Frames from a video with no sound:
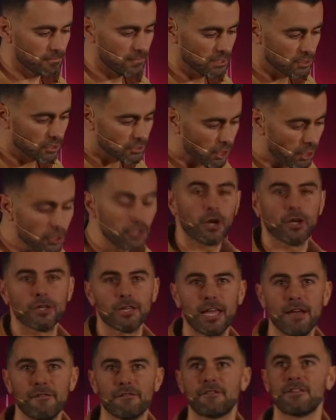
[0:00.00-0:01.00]
So don't go
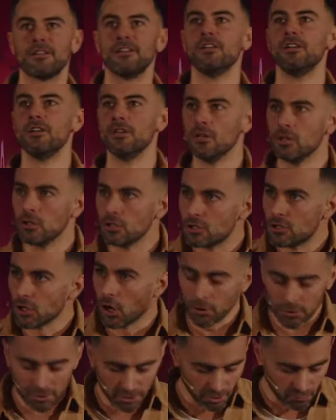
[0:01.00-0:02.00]
left,
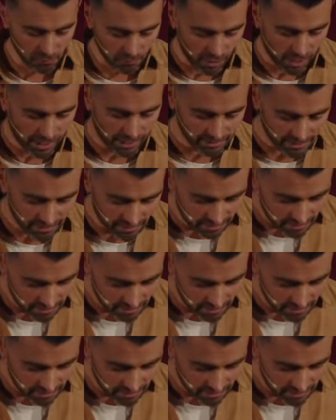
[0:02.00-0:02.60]
don't go right,